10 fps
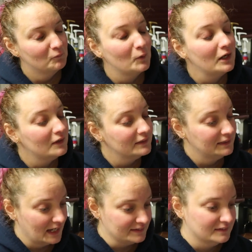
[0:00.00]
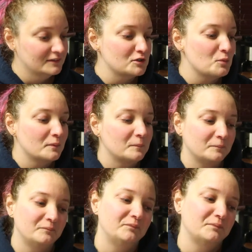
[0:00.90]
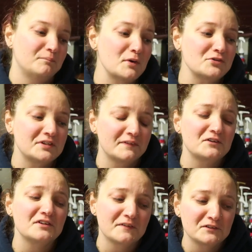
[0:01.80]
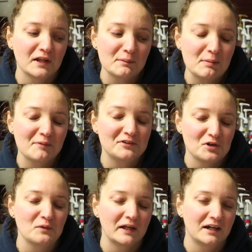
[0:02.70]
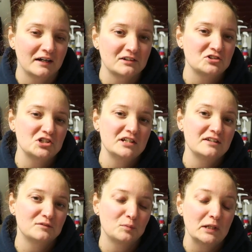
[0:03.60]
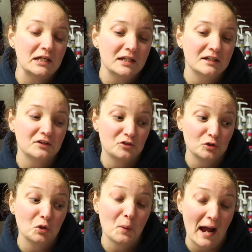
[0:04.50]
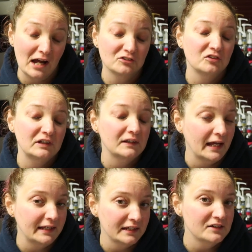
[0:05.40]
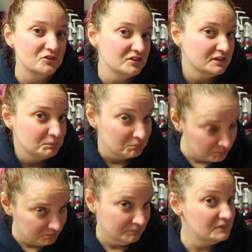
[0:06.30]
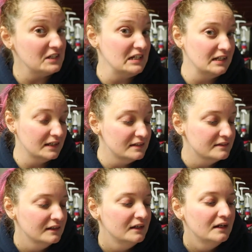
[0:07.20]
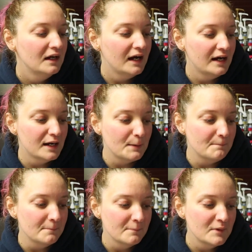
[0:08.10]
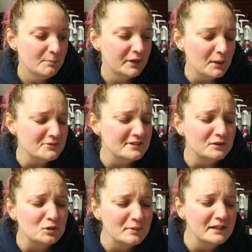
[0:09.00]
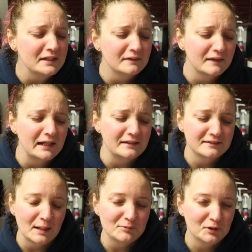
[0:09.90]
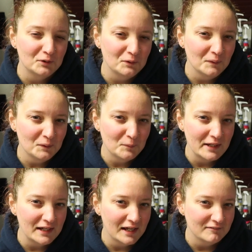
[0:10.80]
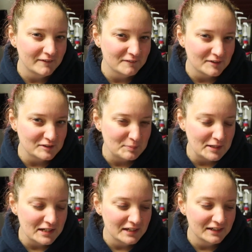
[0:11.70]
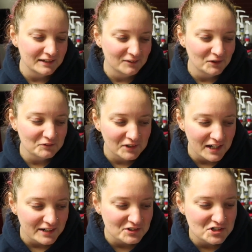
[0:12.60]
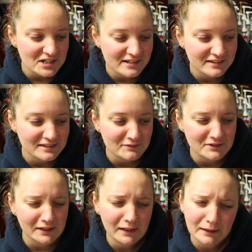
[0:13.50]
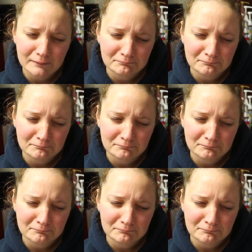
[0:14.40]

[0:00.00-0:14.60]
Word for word: Well, yes. And so most, there's, there's a lot of people that don't like cottage cheese. We do actually like it just By itself, it. yep. Um, but I was a little bit like skeptical when I read the recipe and it called for cottage cheese because I was like,